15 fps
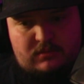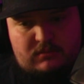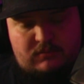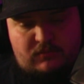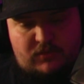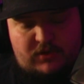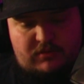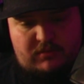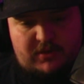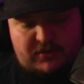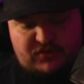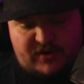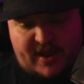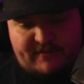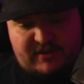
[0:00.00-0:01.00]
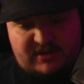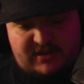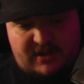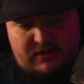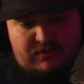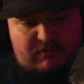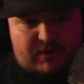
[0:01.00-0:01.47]
We're driving
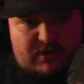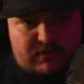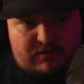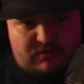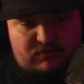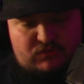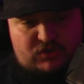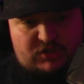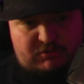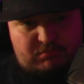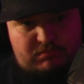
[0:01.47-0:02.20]
down the road, and she